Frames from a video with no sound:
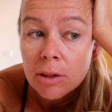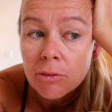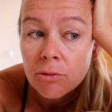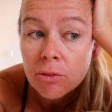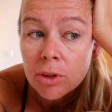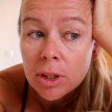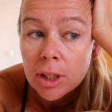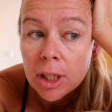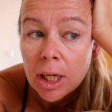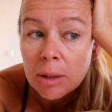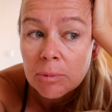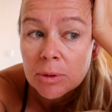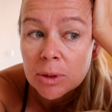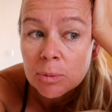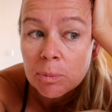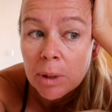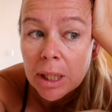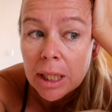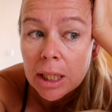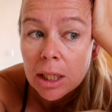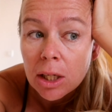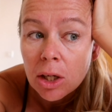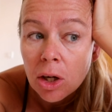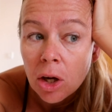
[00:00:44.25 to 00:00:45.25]
Vietnam is
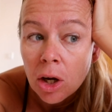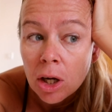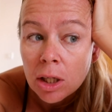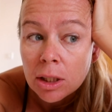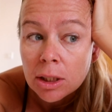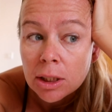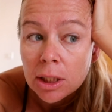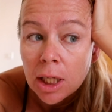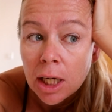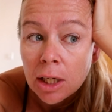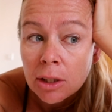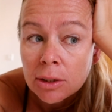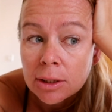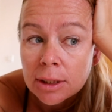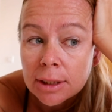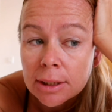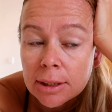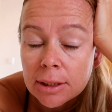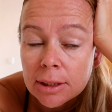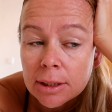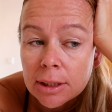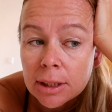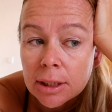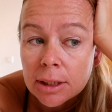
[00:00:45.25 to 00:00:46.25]
back in
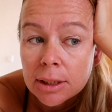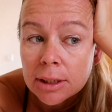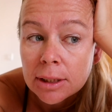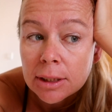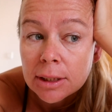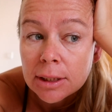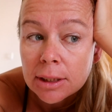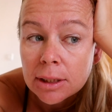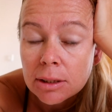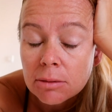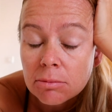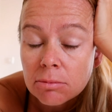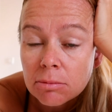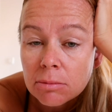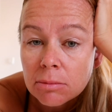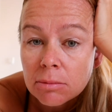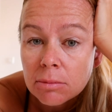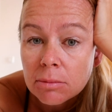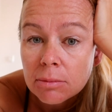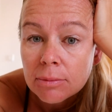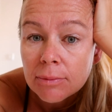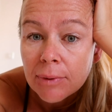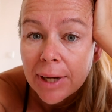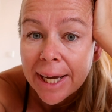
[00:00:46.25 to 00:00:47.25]
lockdown since
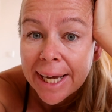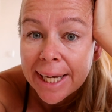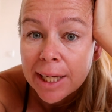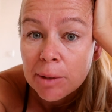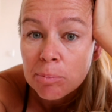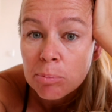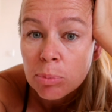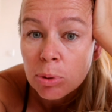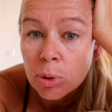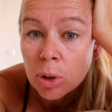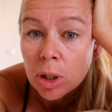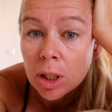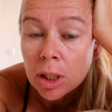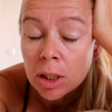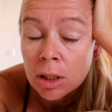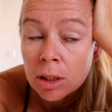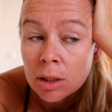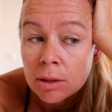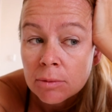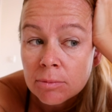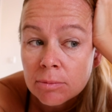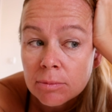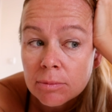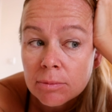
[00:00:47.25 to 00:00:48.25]

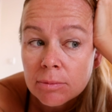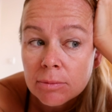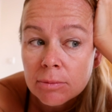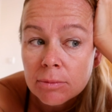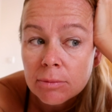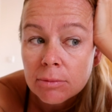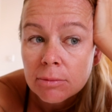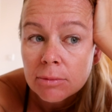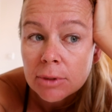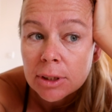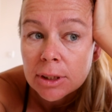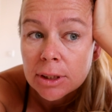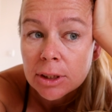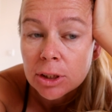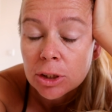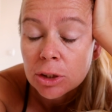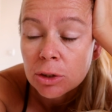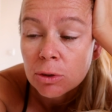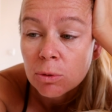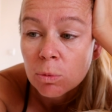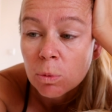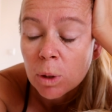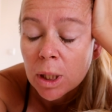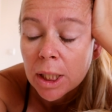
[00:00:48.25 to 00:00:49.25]
April. There's a
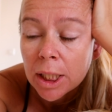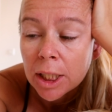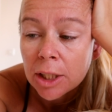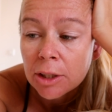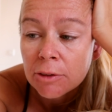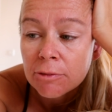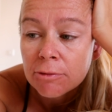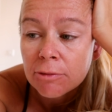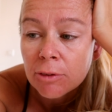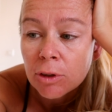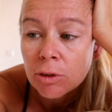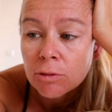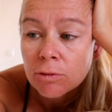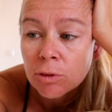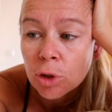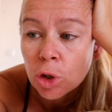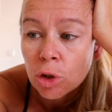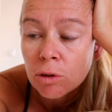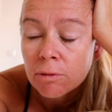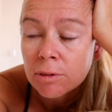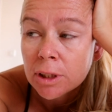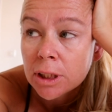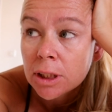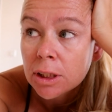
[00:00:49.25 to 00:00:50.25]
new wave of
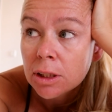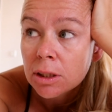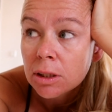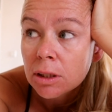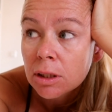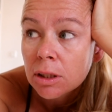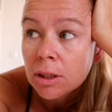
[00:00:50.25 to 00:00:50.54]
COVID.